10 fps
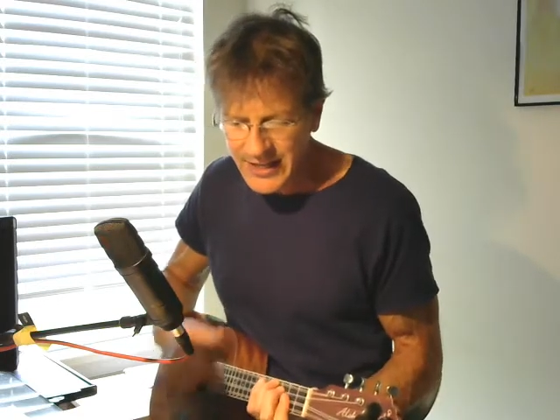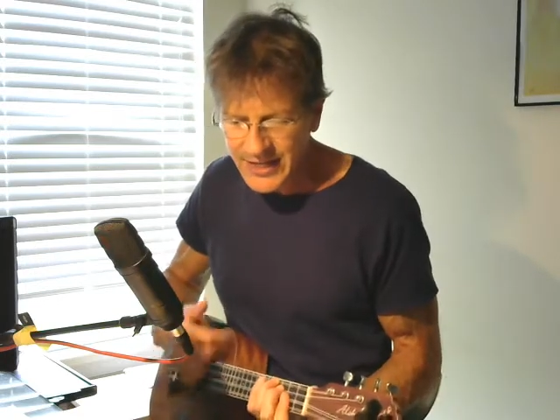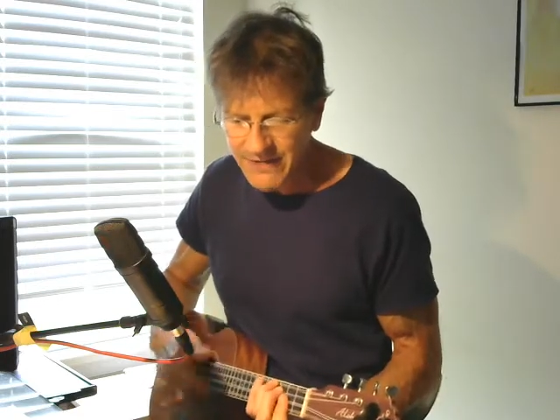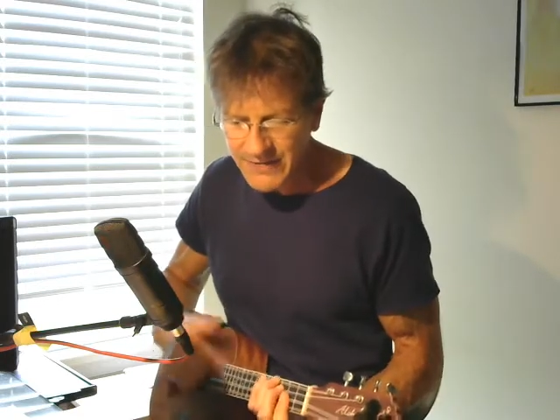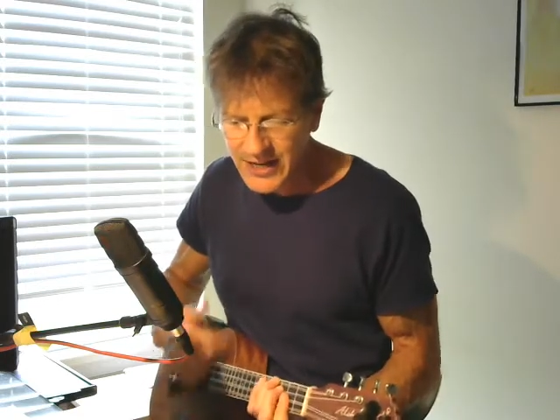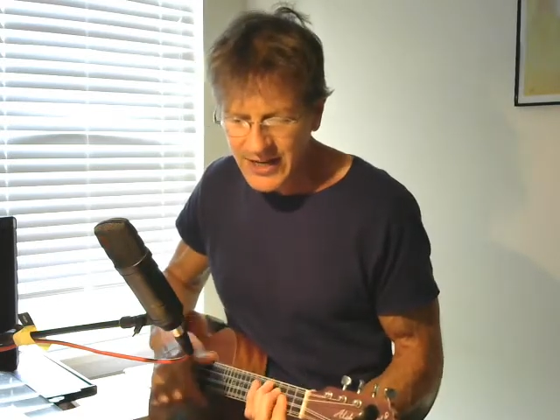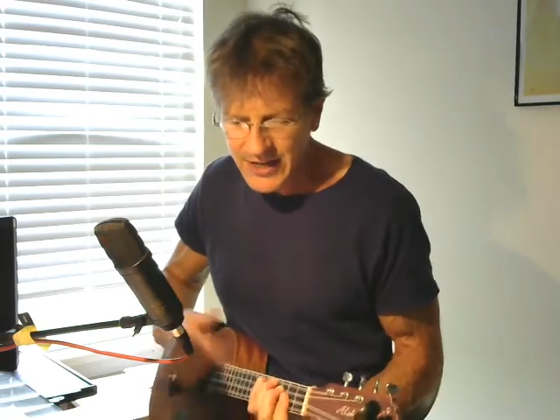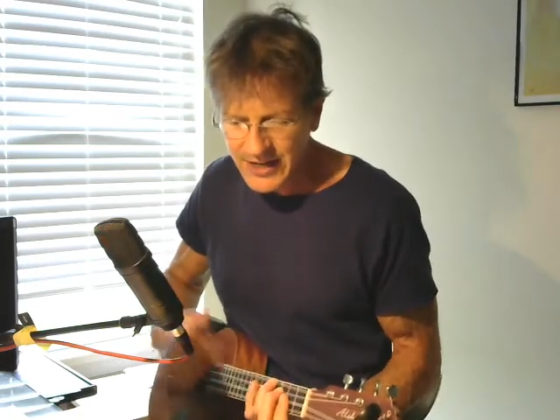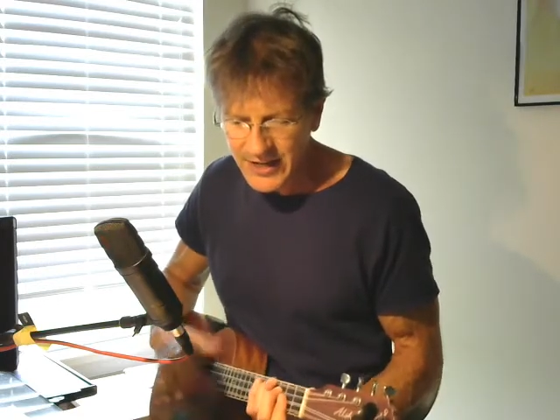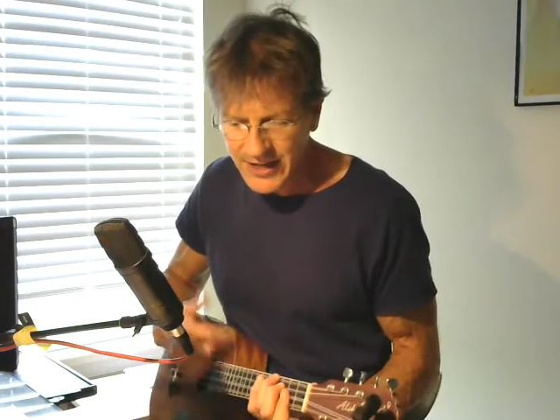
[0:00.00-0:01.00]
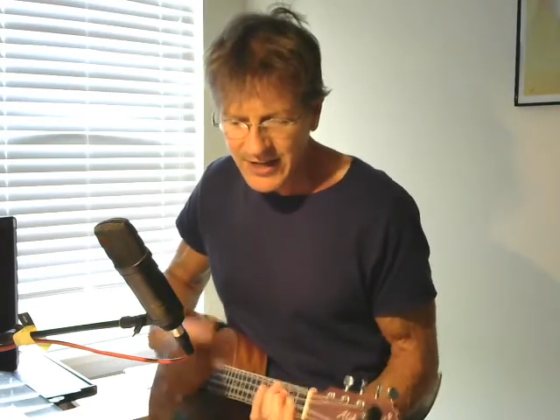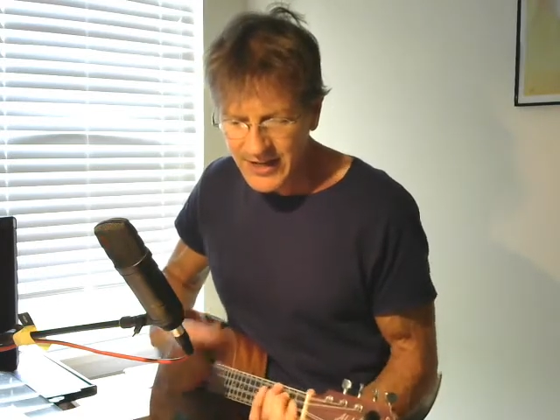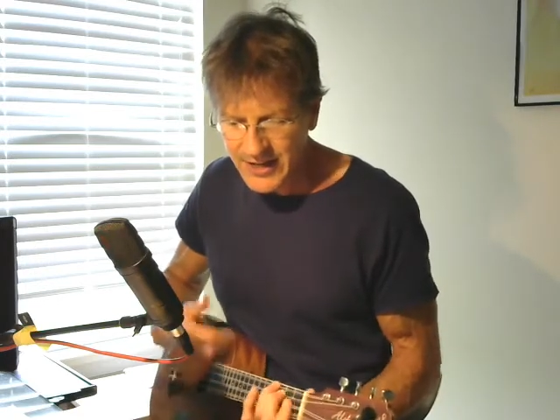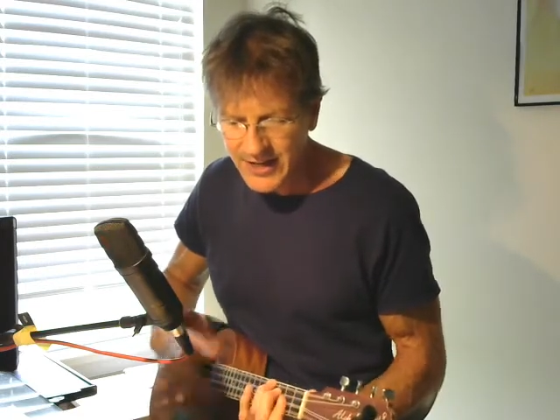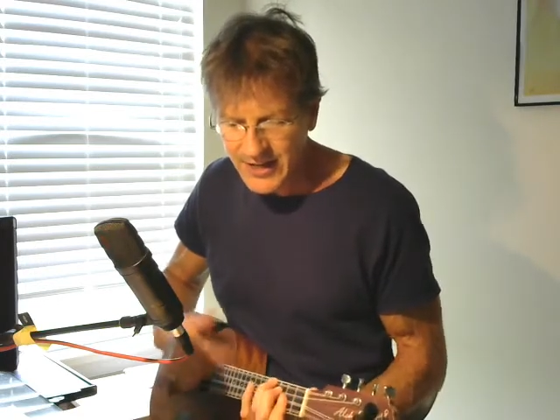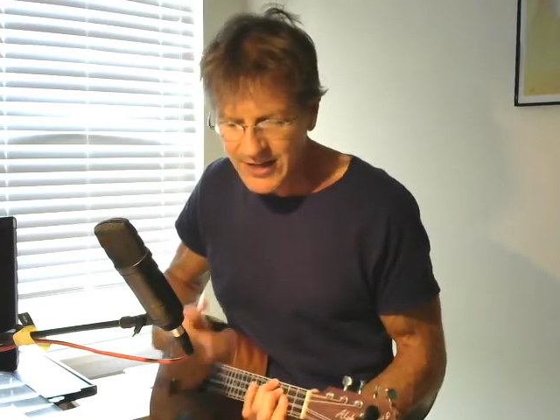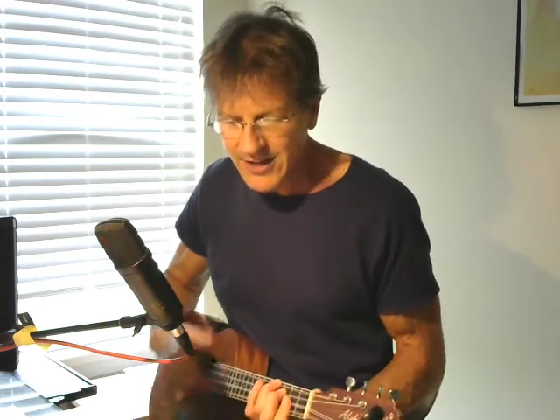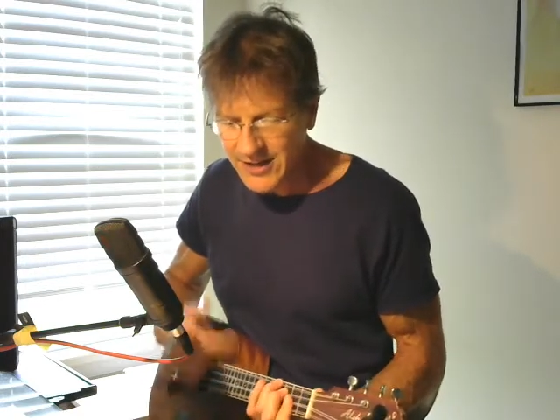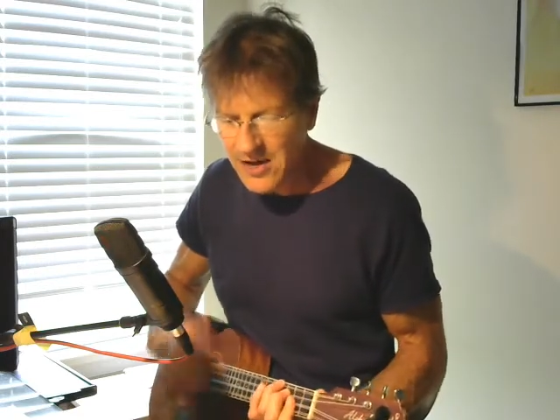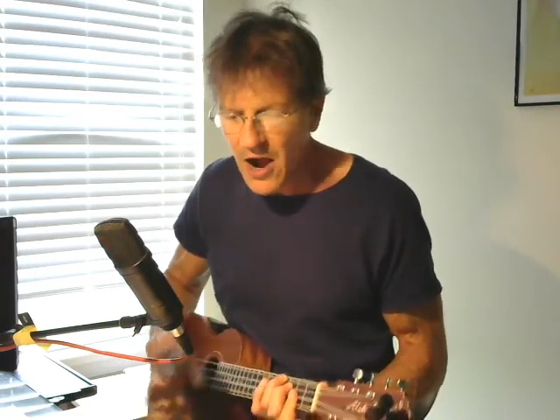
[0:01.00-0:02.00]
evening,
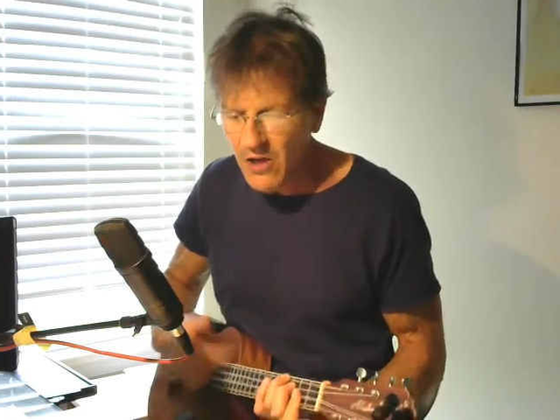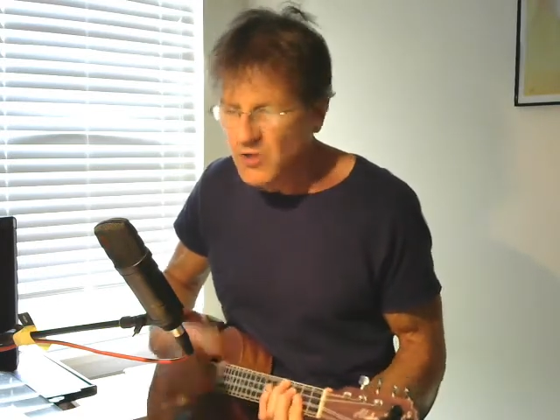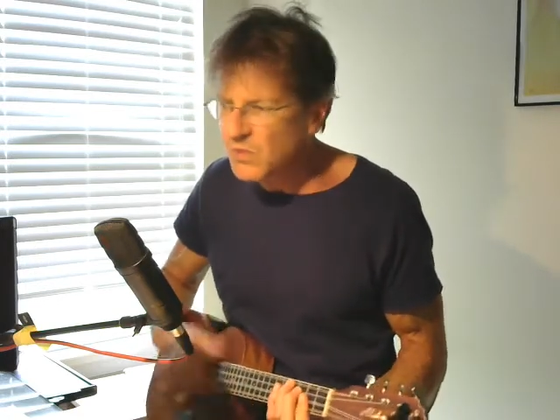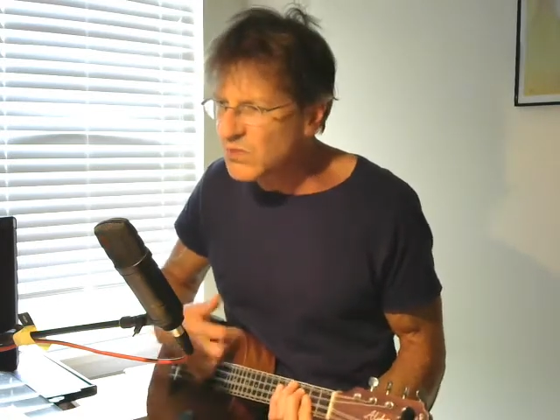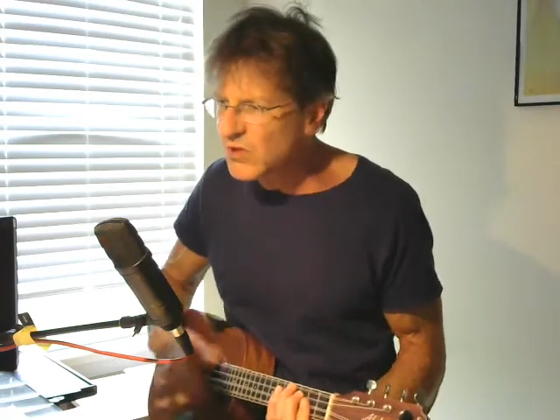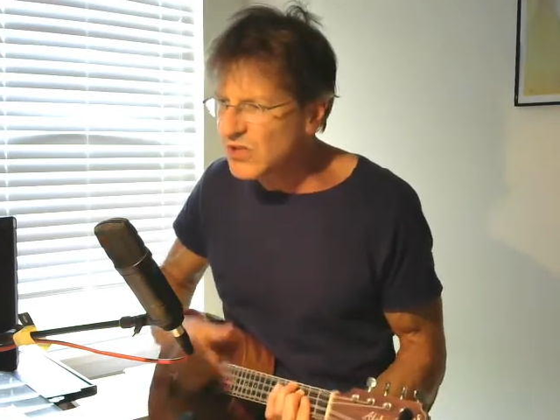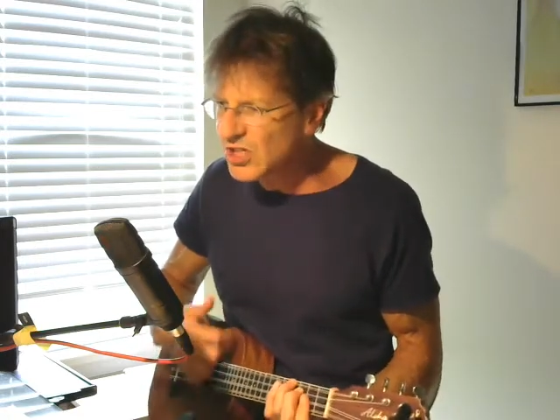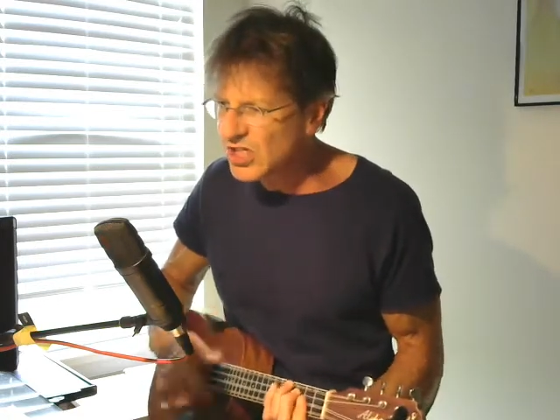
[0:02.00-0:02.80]
and all the music